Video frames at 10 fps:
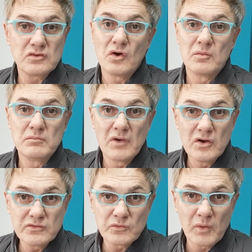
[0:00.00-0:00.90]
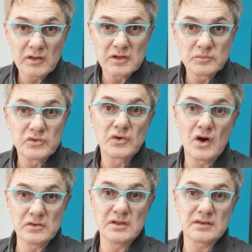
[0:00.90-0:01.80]
you are most welcome to
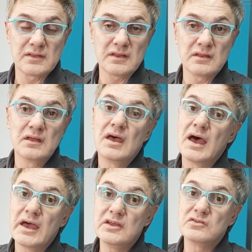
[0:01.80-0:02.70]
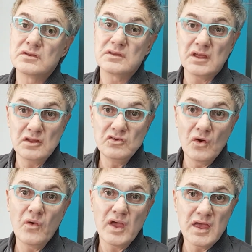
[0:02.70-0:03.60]
contact the agent in
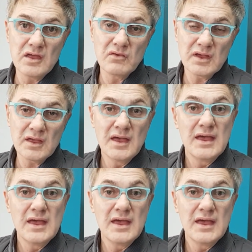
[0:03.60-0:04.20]
your area.